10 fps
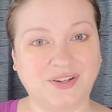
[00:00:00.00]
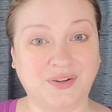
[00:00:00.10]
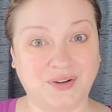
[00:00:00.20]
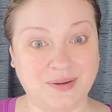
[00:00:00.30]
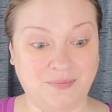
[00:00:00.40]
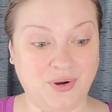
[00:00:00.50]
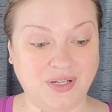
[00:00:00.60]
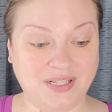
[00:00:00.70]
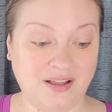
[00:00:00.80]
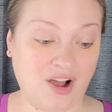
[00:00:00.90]
your
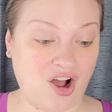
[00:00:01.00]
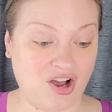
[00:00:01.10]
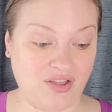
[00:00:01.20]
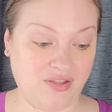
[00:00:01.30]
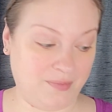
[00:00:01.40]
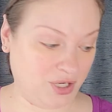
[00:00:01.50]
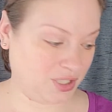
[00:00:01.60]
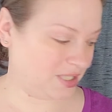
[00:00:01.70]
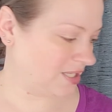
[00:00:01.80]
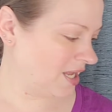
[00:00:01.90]
input on the
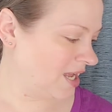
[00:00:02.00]
books.